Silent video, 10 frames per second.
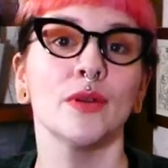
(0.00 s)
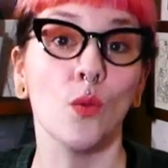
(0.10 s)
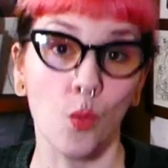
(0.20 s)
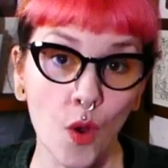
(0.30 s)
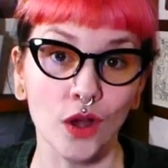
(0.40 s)
but
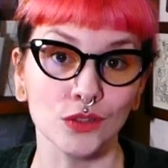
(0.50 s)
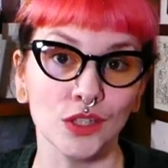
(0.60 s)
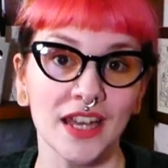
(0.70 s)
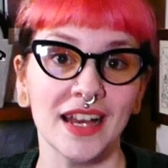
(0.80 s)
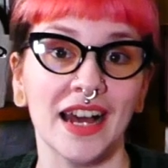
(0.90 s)
one,
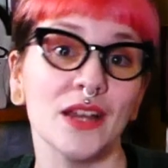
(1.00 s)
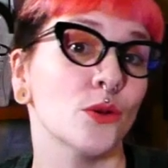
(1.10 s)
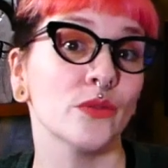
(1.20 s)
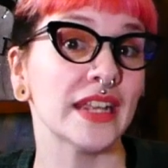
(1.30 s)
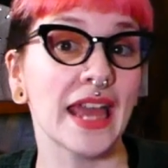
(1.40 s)
I
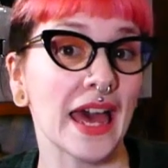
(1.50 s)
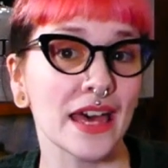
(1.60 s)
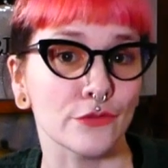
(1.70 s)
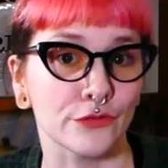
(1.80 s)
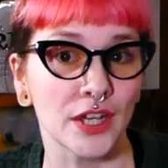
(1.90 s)
already
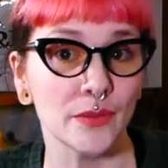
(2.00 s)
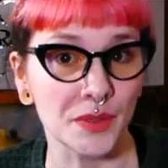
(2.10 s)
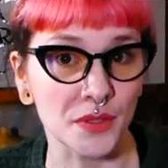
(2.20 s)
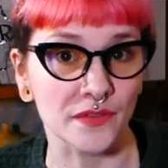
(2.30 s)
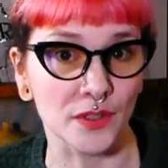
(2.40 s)
have
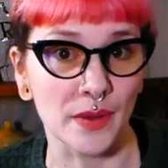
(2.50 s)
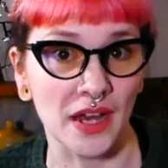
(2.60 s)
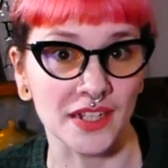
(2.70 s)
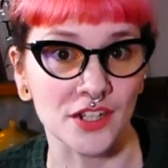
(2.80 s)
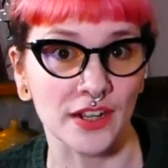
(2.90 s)
beautiful
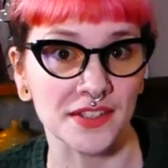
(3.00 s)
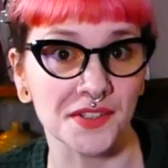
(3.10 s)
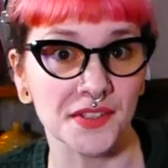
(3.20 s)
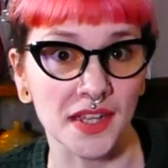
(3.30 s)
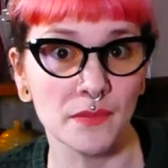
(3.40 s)
party
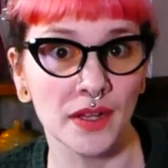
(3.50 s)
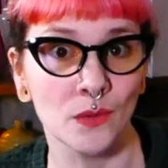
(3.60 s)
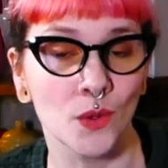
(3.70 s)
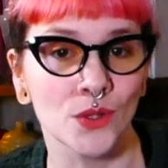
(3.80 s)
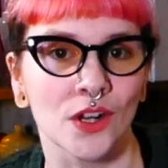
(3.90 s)
dresses in my
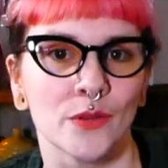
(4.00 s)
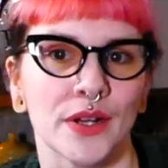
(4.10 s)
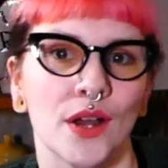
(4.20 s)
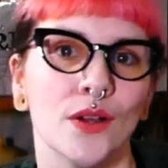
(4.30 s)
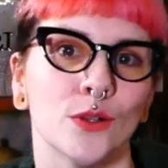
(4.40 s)
wardrobe
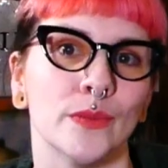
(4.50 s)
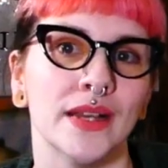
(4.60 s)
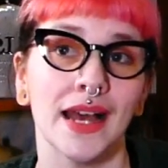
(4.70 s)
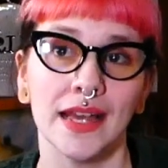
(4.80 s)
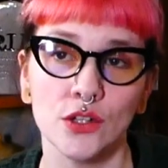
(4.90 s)
at home,
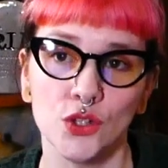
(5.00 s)
and